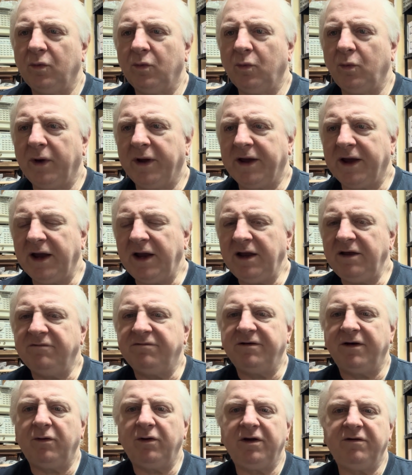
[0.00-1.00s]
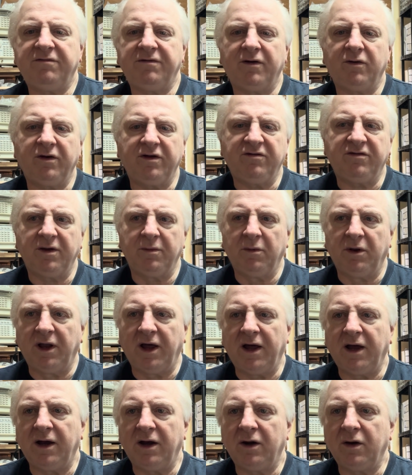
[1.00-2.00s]
we're getting very, very
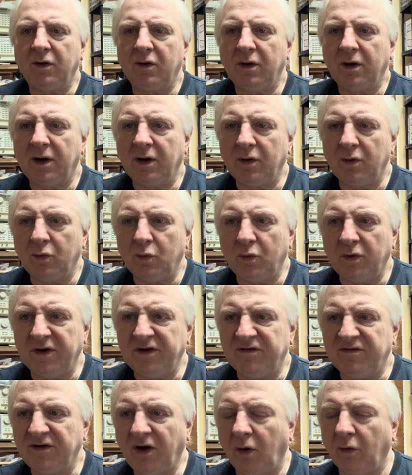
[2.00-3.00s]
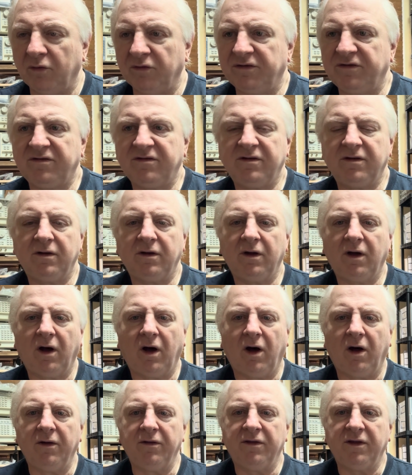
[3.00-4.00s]
similar results
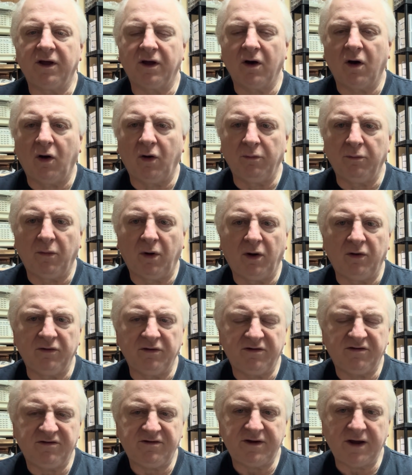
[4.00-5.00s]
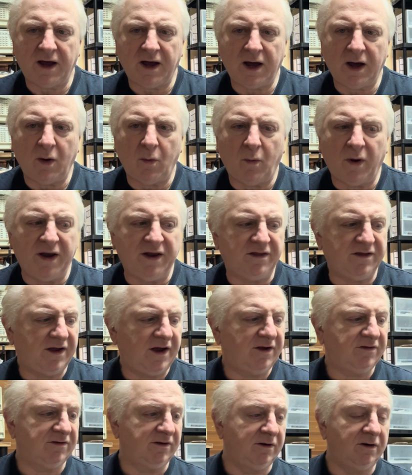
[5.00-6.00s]
on the Gold Monster
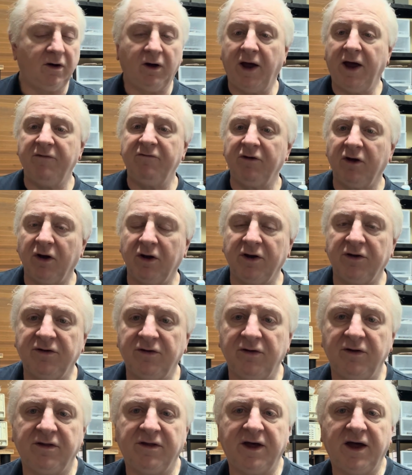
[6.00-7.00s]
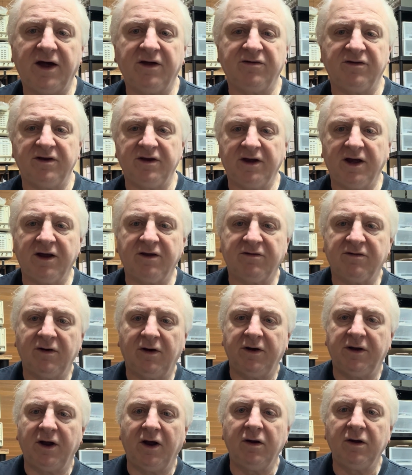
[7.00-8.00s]
1000. I haven't got a 2000 yet, so
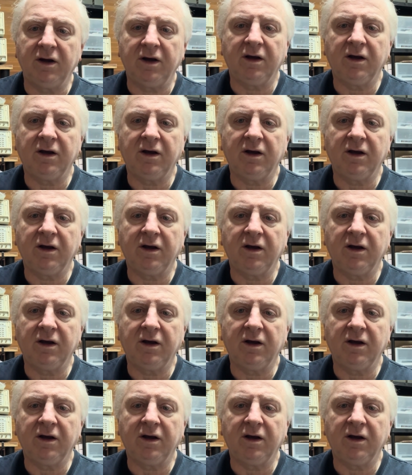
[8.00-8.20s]
I don't